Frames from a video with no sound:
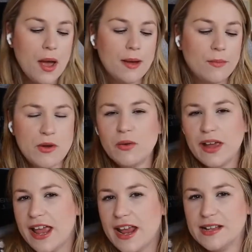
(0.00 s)
When you're
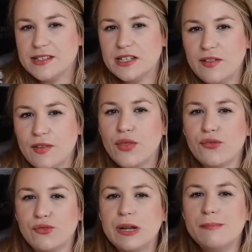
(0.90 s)
getting into like the
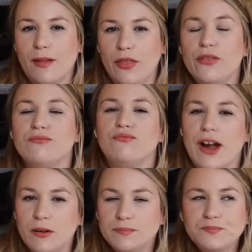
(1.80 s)
three month
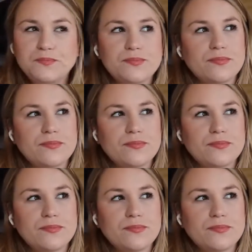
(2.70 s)
realm,